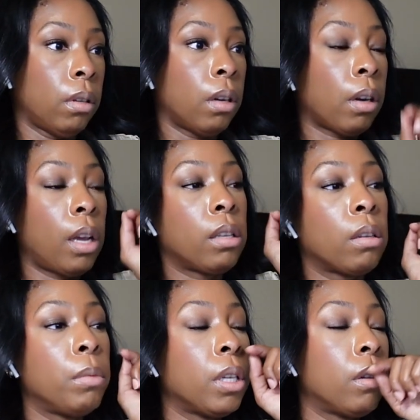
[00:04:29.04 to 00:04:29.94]
All right,
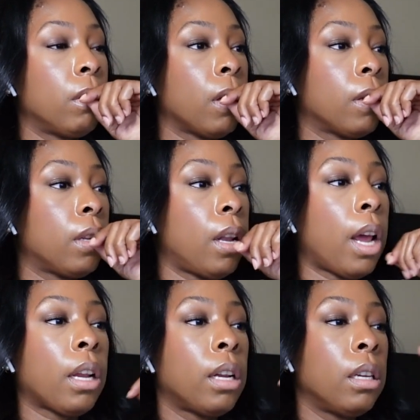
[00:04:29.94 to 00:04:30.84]
so I'm just doing a
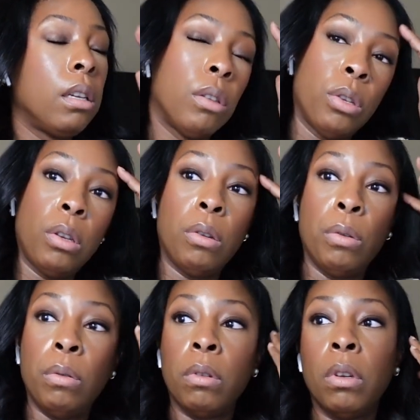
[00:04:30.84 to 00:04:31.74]
select. I need
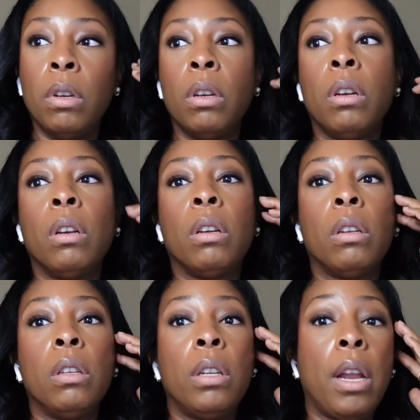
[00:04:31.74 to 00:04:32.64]
to
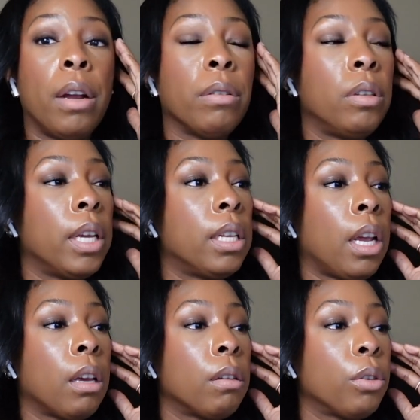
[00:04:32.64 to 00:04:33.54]
narrow it
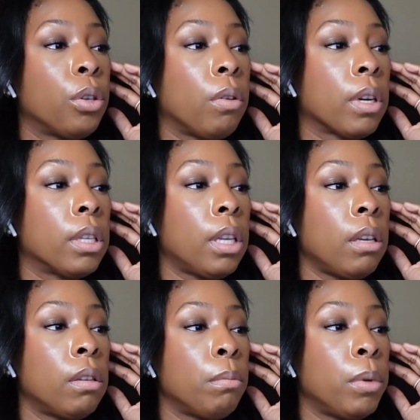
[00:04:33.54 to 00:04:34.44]
down to our
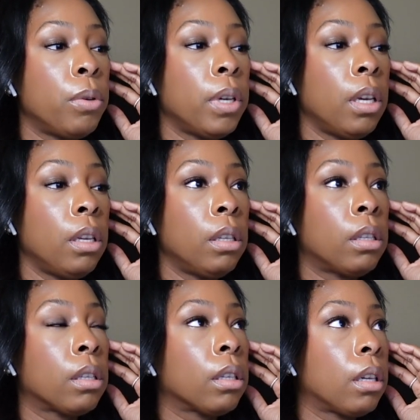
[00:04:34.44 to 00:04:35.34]
sales
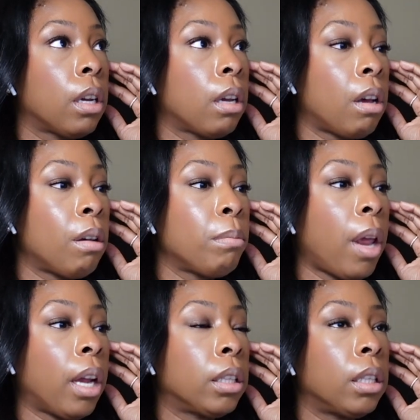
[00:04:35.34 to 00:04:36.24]
employees. Um,
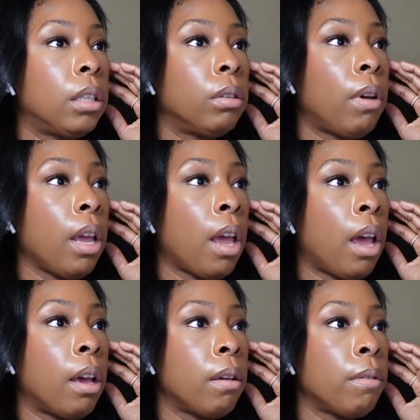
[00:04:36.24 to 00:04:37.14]
actually, do I
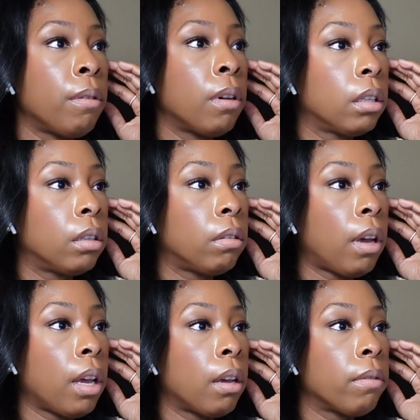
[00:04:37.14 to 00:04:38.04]
have, do
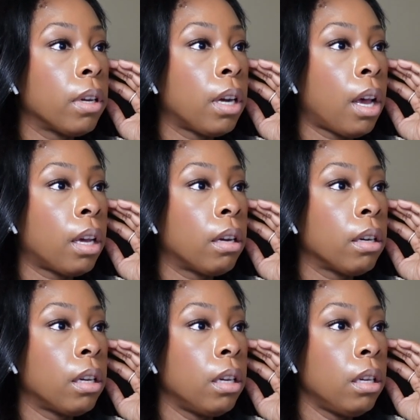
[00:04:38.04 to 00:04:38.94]
I have their
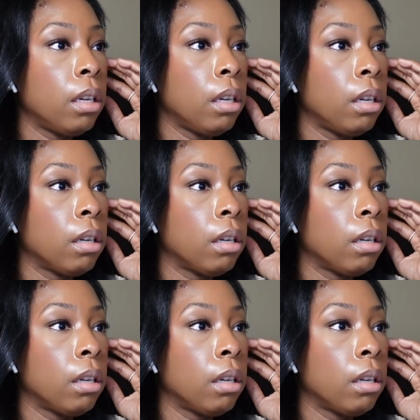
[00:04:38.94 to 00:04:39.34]
hierarchy?